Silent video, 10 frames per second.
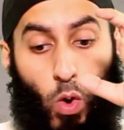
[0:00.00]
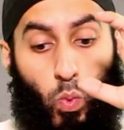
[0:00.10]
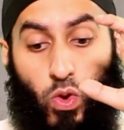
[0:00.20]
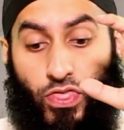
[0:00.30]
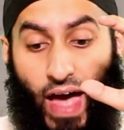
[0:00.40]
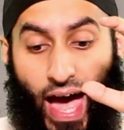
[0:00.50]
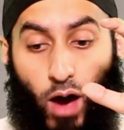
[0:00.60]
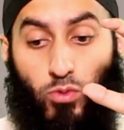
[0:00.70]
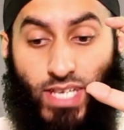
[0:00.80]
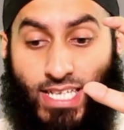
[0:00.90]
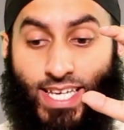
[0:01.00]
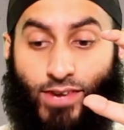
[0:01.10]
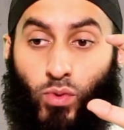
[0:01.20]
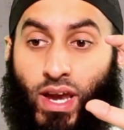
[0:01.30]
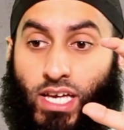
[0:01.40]
Without a
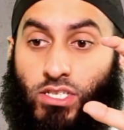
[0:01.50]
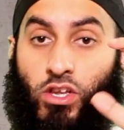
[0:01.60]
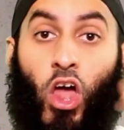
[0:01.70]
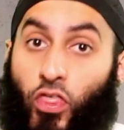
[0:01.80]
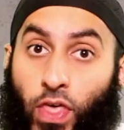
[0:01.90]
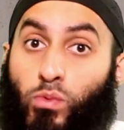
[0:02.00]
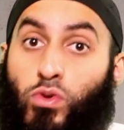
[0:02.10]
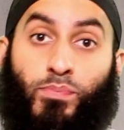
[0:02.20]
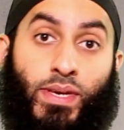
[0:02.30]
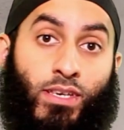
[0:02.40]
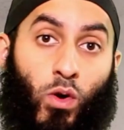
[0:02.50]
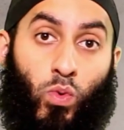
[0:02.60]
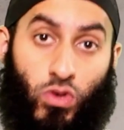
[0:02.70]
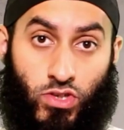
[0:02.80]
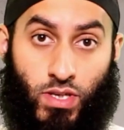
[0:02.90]
general election, there would be
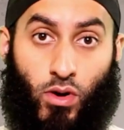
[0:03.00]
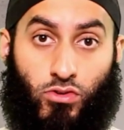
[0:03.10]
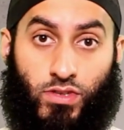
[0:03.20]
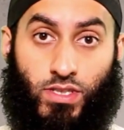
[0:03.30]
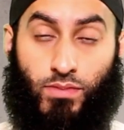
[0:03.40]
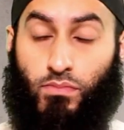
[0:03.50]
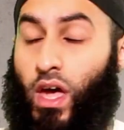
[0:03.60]
no democracy.